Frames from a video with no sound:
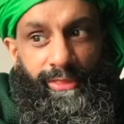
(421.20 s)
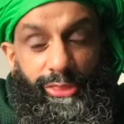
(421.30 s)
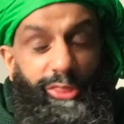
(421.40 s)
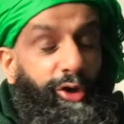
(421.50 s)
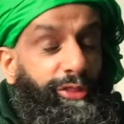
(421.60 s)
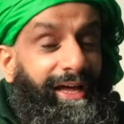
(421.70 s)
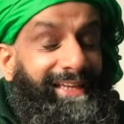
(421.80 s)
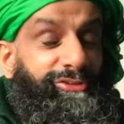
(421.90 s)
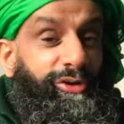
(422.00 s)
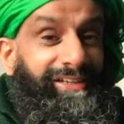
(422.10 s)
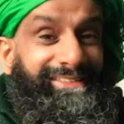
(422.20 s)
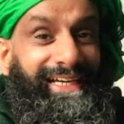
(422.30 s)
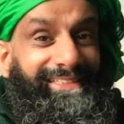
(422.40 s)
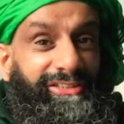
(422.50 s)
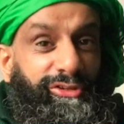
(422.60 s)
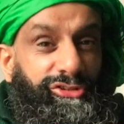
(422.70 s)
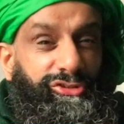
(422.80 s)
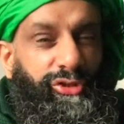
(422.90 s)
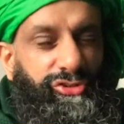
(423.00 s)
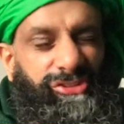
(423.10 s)
Not that it's not exciting on
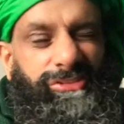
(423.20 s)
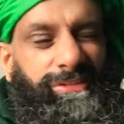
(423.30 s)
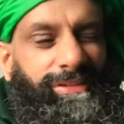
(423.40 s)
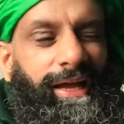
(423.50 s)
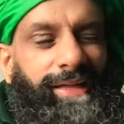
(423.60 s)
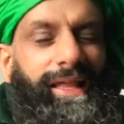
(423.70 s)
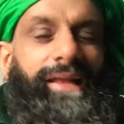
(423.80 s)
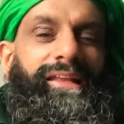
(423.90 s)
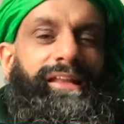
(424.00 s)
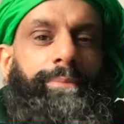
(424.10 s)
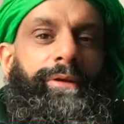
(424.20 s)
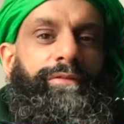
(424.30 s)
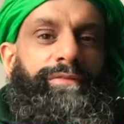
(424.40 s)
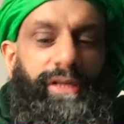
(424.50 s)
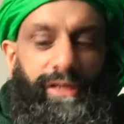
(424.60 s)
its own, just add that little bit of